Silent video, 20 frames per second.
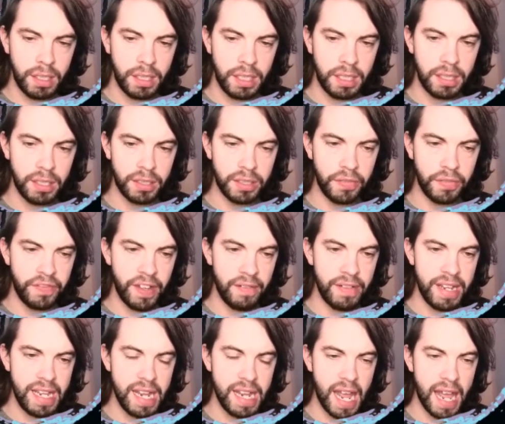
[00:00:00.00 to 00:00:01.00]
there's a
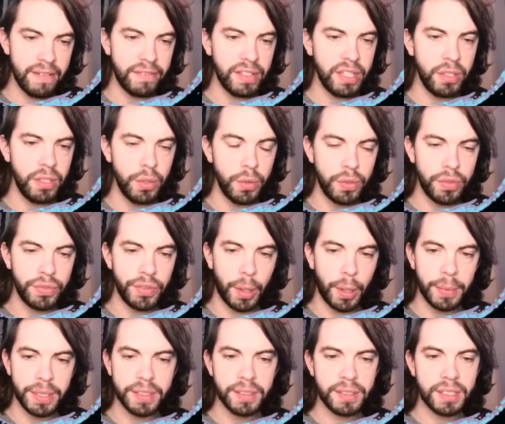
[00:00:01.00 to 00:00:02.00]
very heavy youth
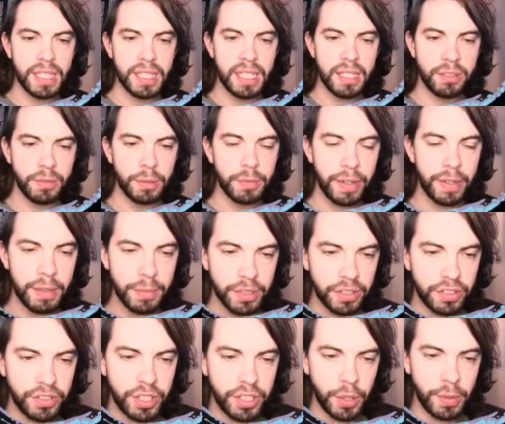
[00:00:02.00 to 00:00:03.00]
dominance here. So we're very
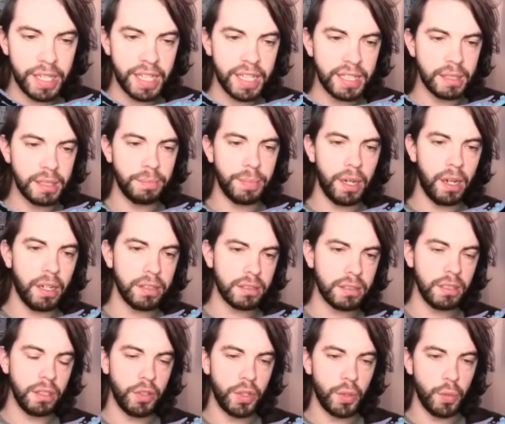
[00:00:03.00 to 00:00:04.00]
much doing it the
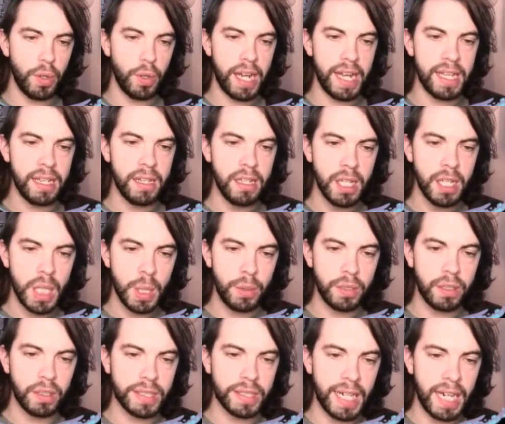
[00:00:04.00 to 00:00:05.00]
Barcelona way. We've
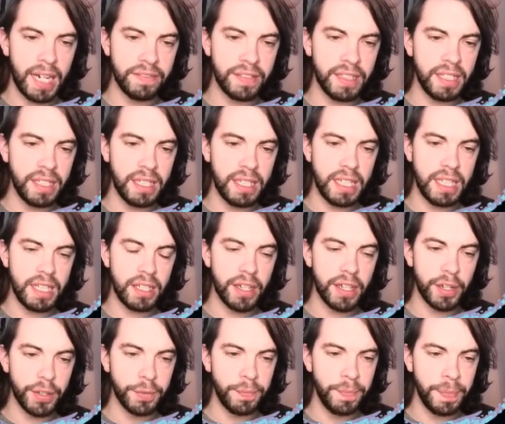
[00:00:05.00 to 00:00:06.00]
got Gavi,
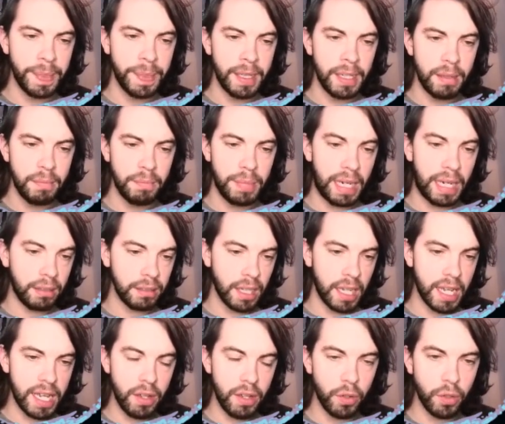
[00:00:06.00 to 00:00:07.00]
Nico,
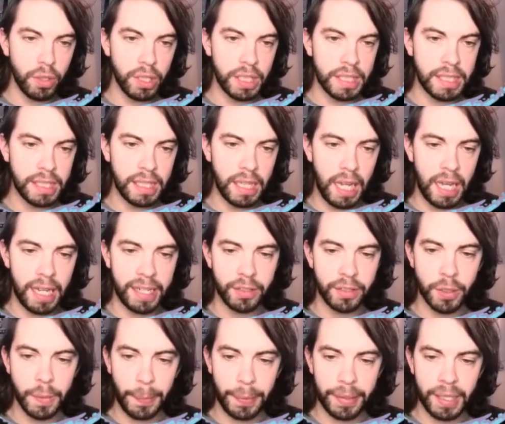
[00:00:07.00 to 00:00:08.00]
Balde all in the
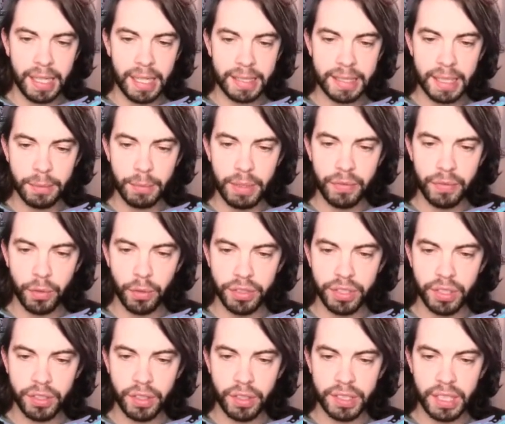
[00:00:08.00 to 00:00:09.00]
lineup. And then we've also
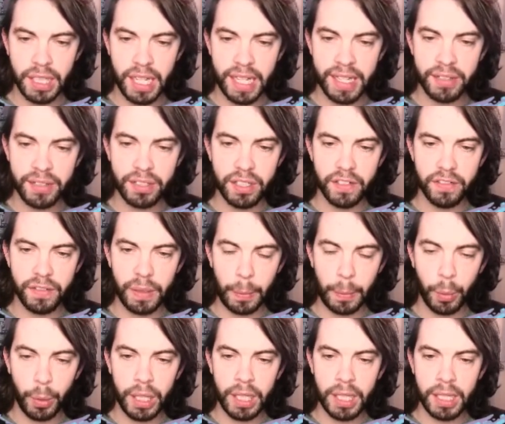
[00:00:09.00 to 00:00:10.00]
got the likes of
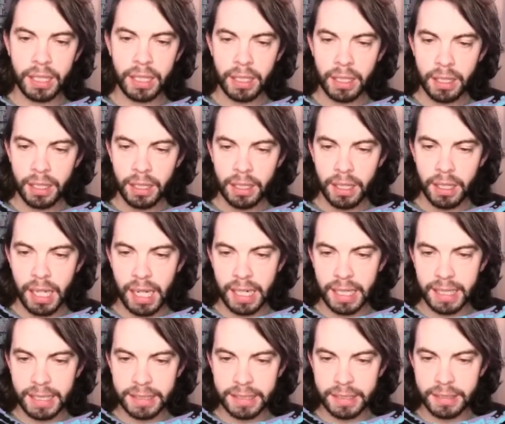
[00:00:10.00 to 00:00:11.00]
Puig,
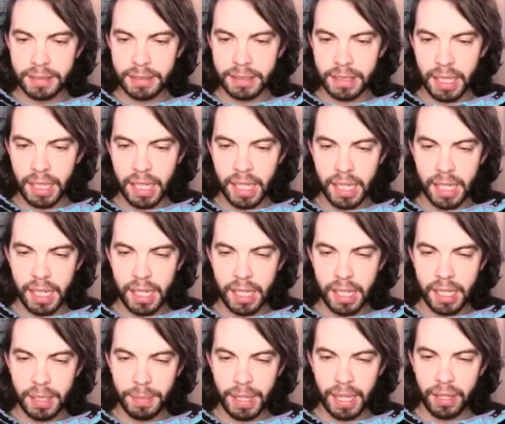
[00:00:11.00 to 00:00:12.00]
and
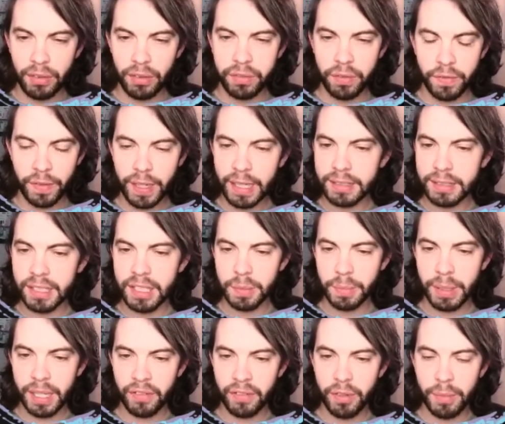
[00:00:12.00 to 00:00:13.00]
Ansu Fati is
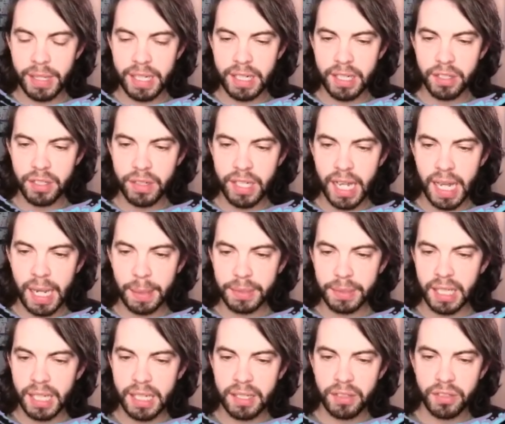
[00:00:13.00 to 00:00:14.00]
back from injury. Abde
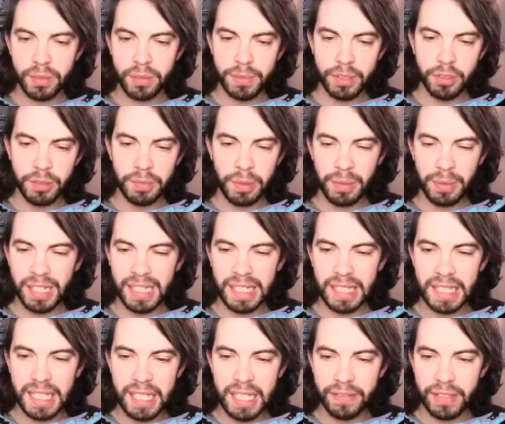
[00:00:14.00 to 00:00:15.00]
is someone who's probably going to
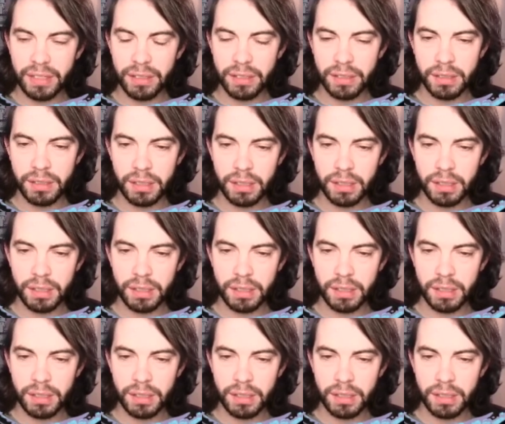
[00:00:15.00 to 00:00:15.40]
leave. He's,